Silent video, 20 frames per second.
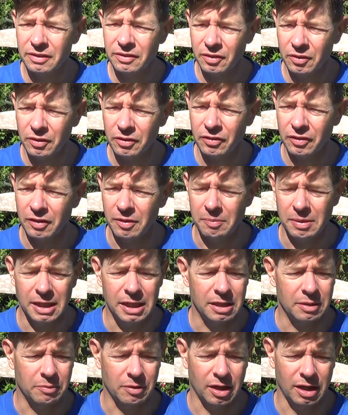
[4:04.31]
so it's in the
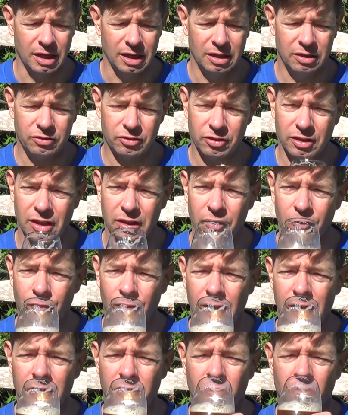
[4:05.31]
medium range, and the
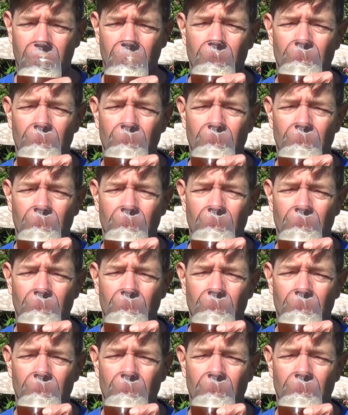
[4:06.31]
finish